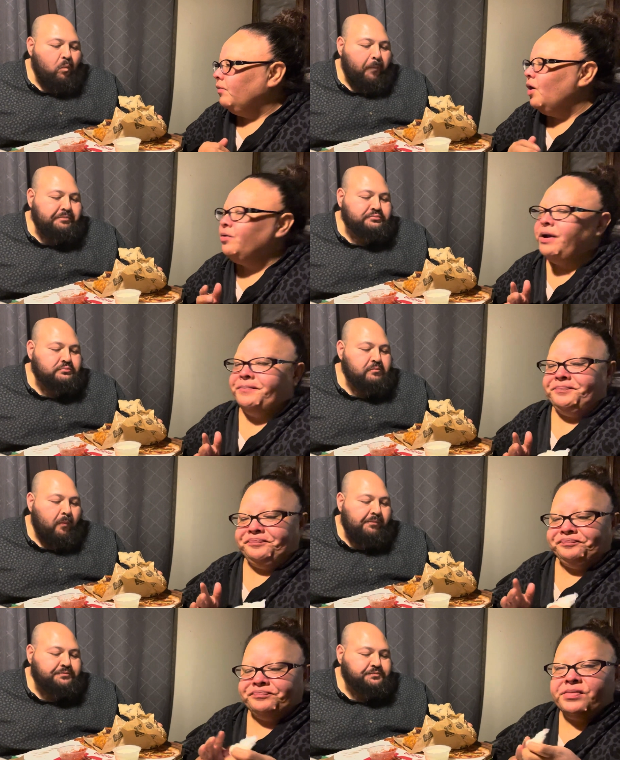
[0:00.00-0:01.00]
Speaker 1: Okay,
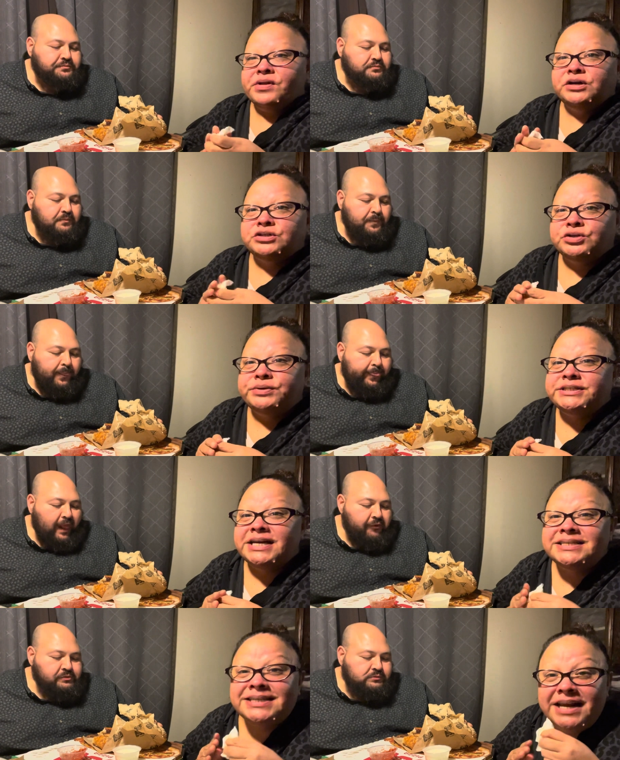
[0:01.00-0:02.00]
so we
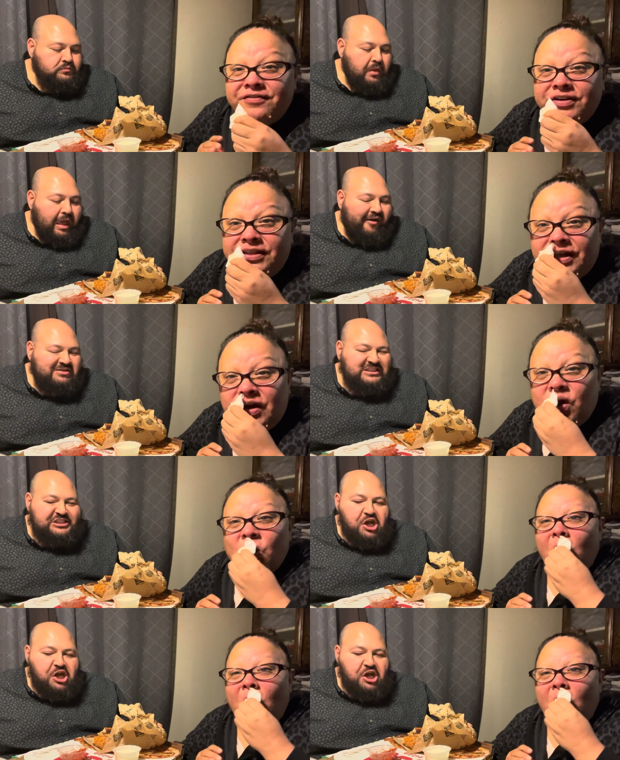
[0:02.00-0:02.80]
tasted everything.